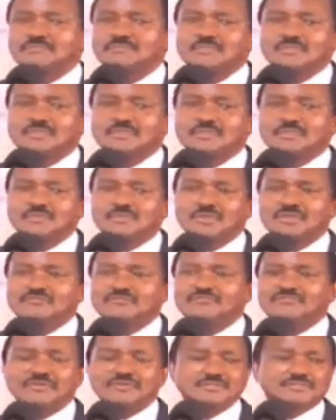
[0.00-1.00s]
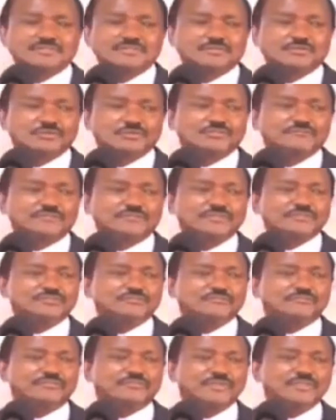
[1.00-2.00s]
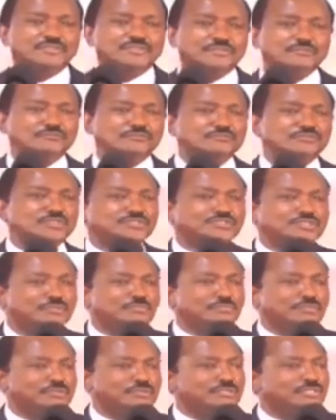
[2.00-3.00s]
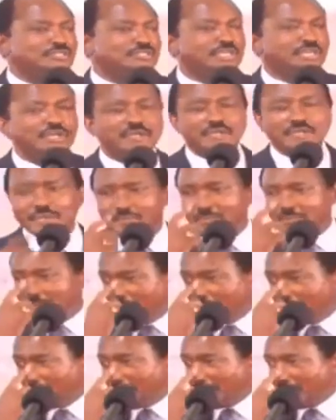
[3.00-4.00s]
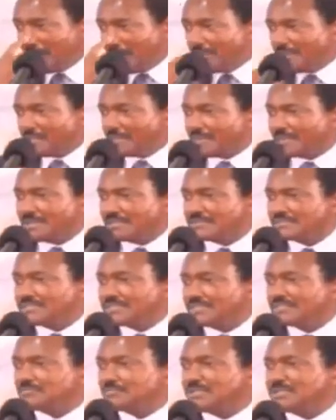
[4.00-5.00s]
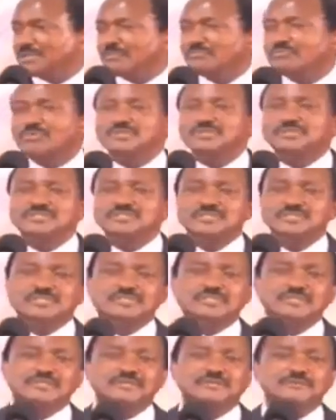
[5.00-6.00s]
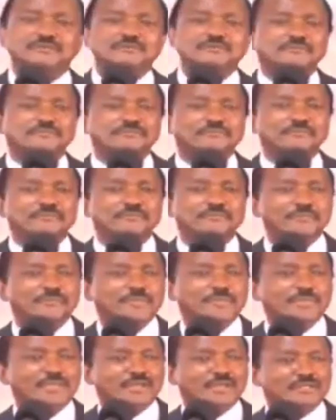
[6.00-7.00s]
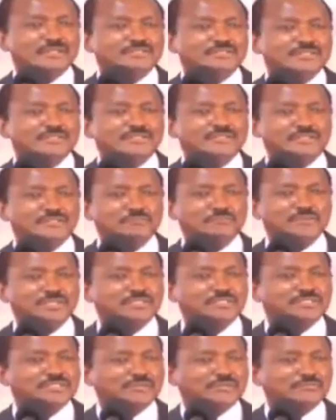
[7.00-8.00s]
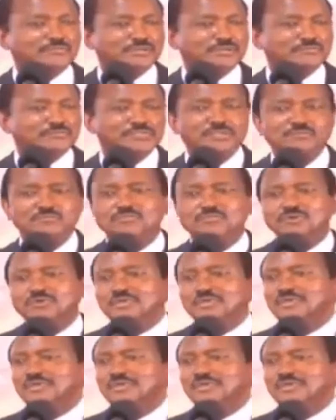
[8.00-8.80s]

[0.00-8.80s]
When I first was face to face with Mzee Simeon Nyachae, I'd just been appointed an assistant minister by Mzee Moi,